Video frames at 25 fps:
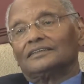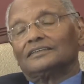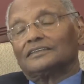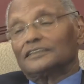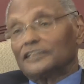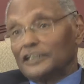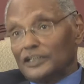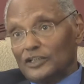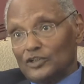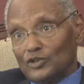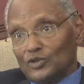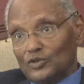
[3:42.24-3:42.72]

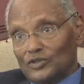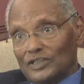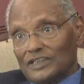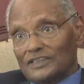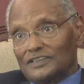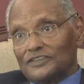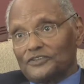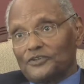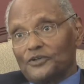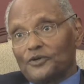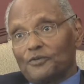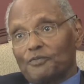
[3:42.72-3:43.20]
they know that
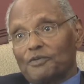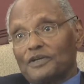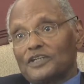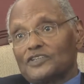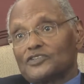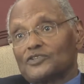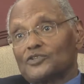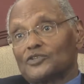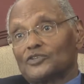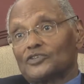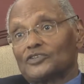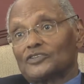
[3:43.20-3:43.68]
Ethiopia
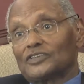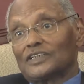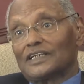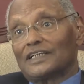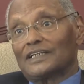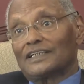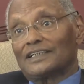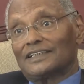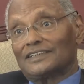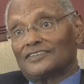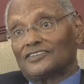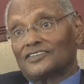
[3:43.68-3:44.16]
is not a
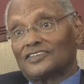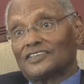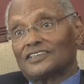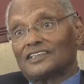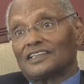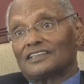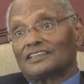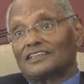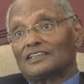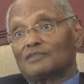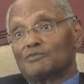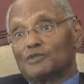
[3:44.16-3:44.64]
country
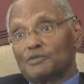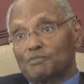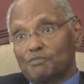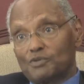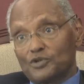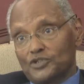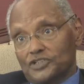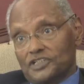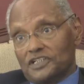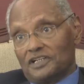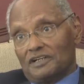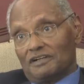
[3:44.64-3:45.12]
that can be
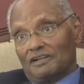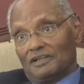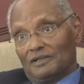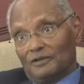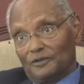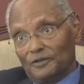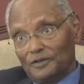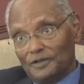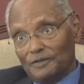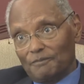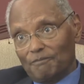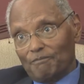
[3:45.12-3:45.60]
pushed
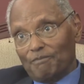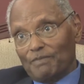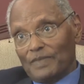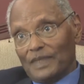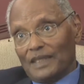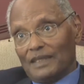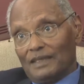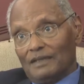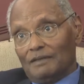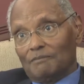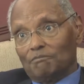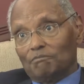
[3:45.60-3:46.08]
around,
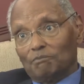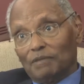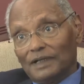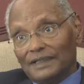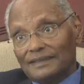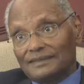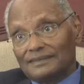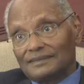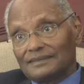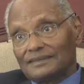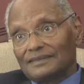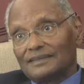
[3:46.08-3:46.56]

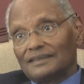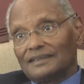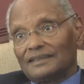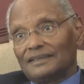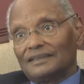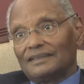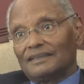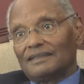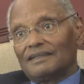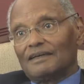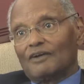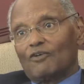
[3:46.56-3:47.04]
but
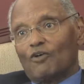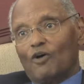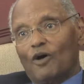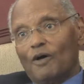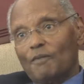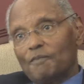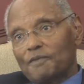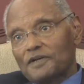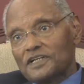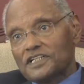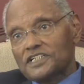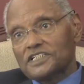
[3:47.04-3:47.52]

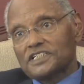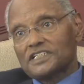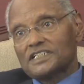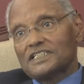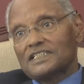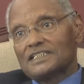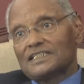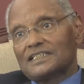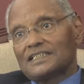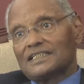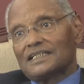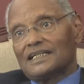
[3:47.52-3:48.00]

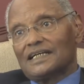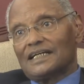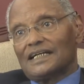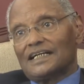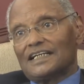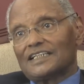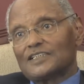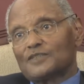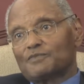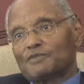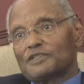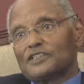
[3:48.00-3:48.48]
cooperation
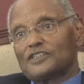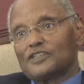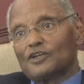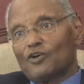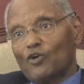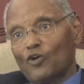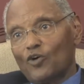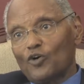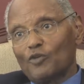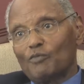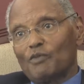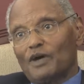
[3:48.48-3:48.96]
has been the
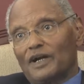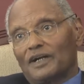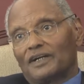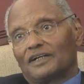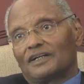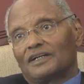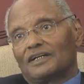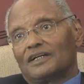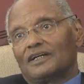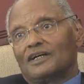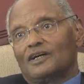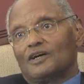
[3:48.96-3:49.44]

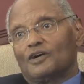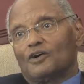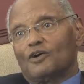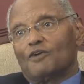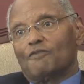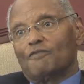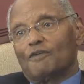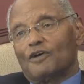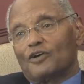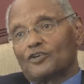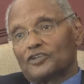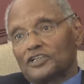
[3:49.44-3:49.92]
hallmark
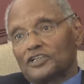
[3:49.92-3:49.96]
of our